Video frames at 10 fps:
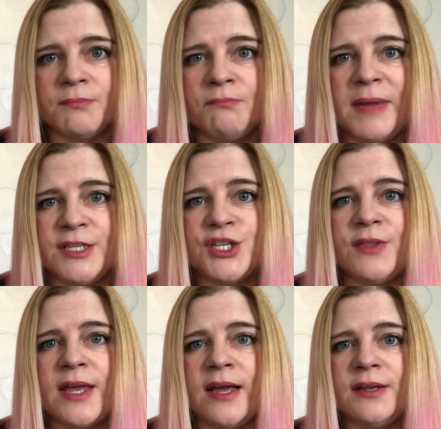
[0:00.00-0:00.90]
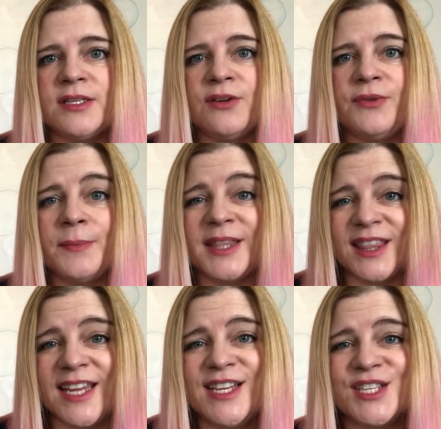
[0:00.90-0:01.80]
mention that silphium
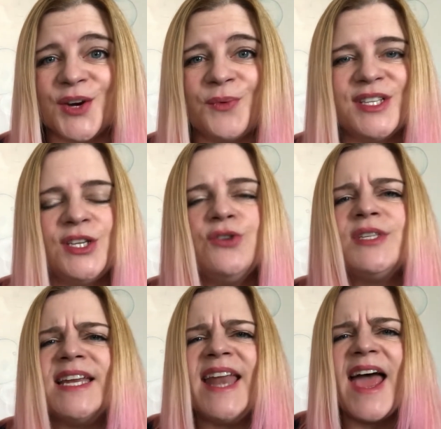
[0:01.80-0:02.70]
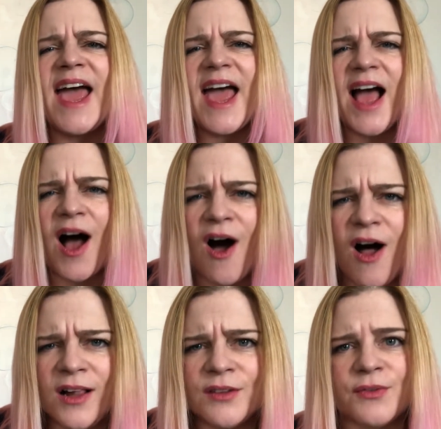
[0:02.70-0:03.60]
and laser was used in
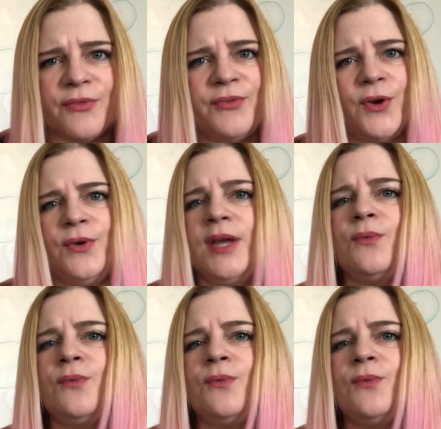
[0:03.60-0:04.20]
all of the food.